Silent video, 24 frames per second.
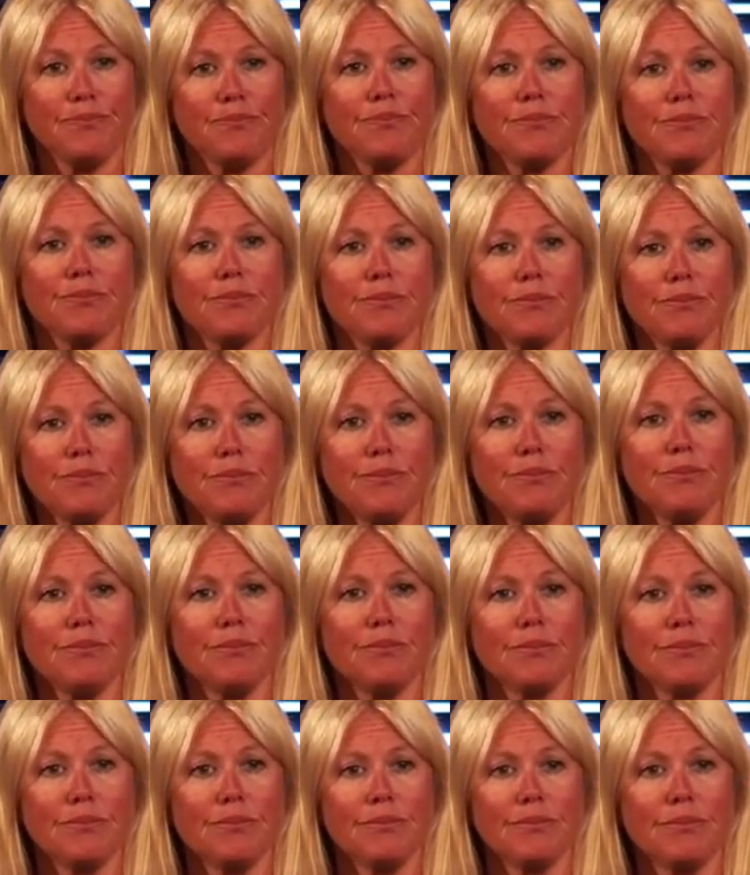
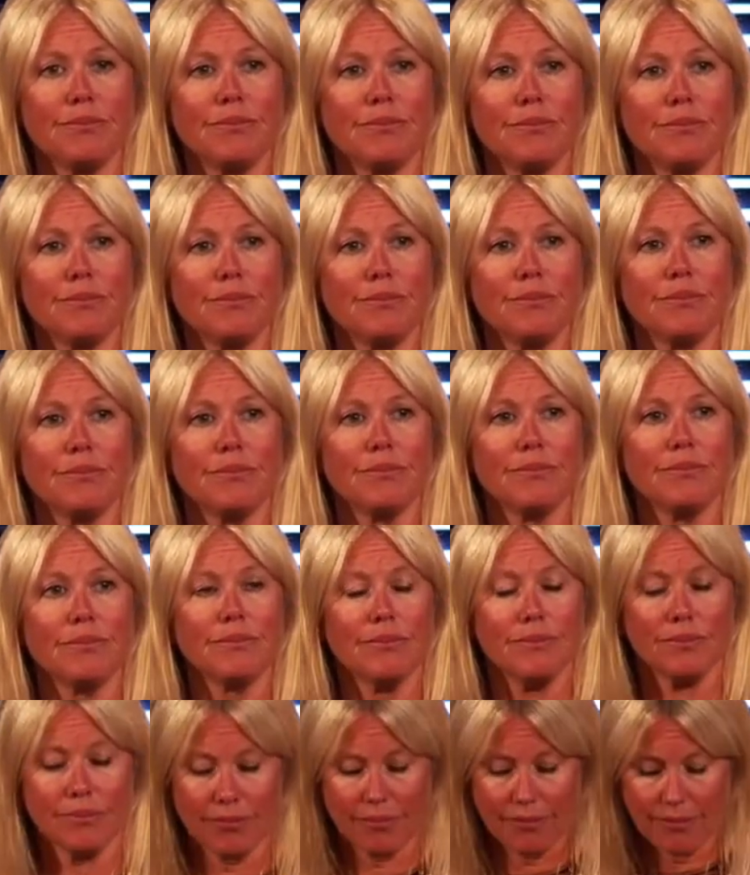(no one is talking)